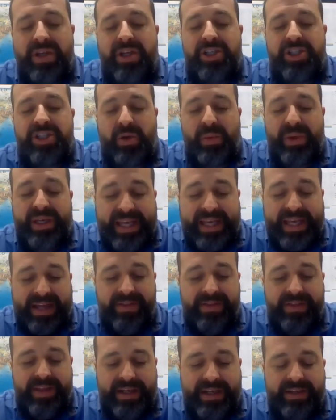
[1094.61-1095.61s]
so we
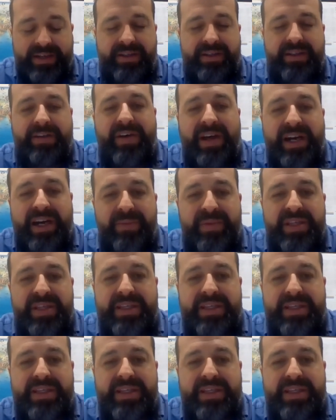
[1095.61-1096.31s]
can then develop the